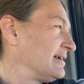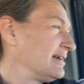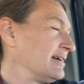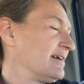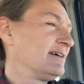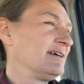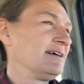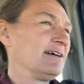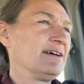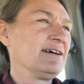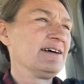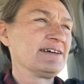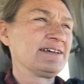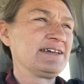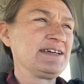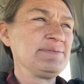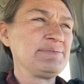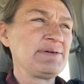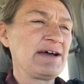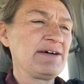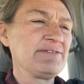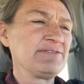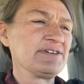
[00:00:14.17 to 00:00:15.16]
I
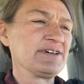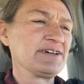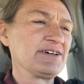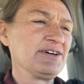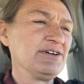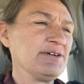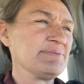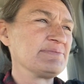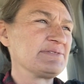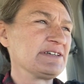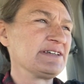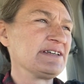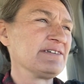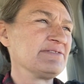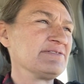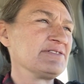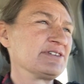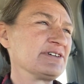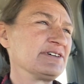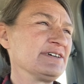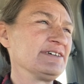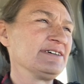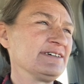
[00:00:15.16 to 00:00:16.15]
keep having to go up to
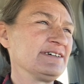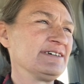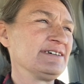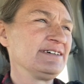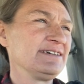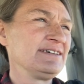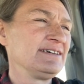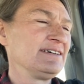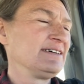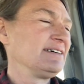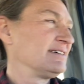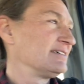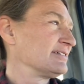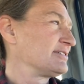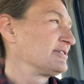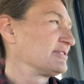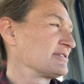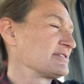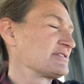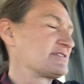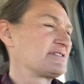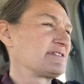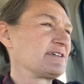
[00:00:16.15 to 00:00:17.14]
Denver. Of
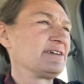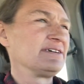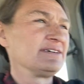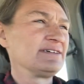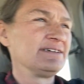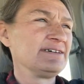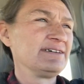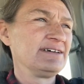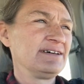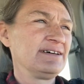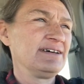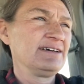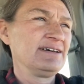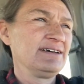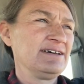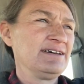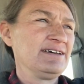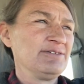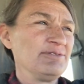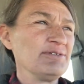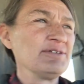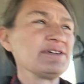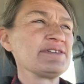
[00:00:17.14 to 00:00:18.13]
course,
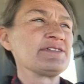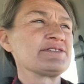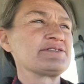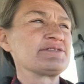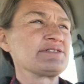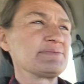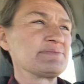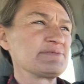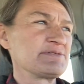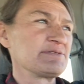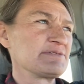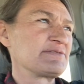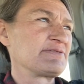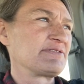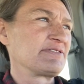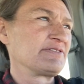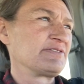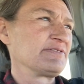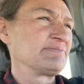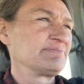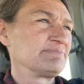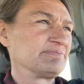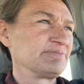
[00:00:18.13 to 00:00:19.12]
one of the trips was for
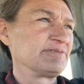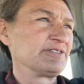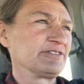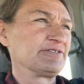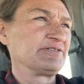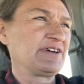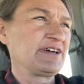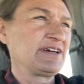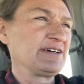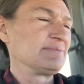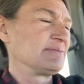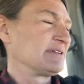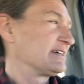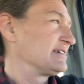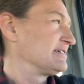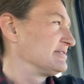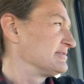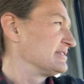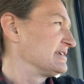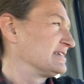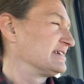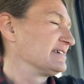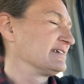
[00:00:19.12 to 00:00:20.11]
family.
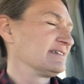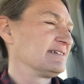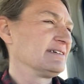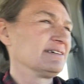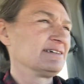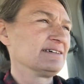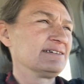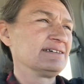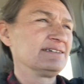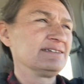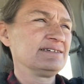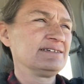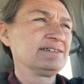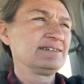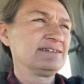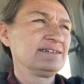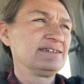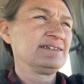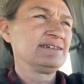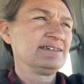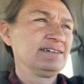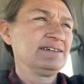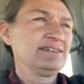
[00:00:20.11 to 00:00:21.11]
We did a
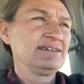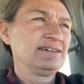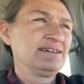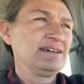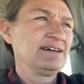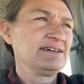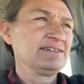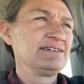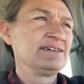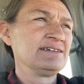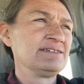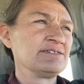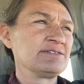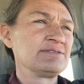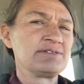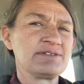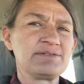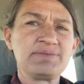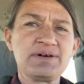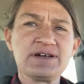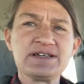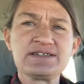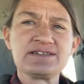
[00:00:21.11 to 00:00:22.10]
dinner
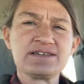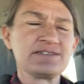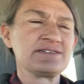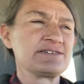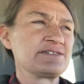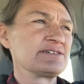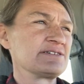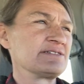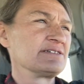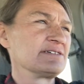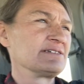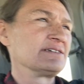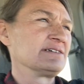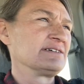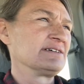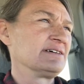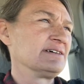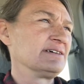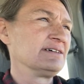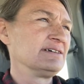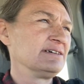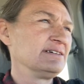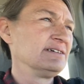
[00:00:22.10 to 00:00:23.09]
with my sister and
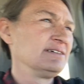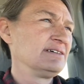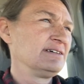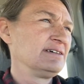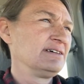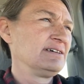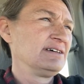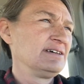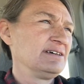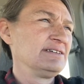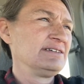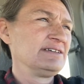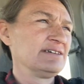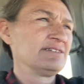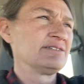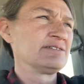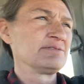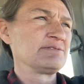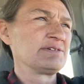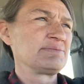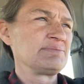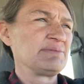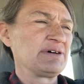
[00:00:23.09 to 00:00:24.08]
a
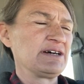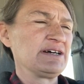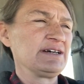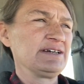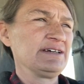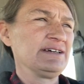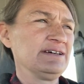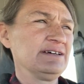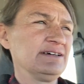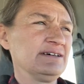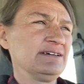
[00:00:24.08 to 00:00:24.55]
dinner with my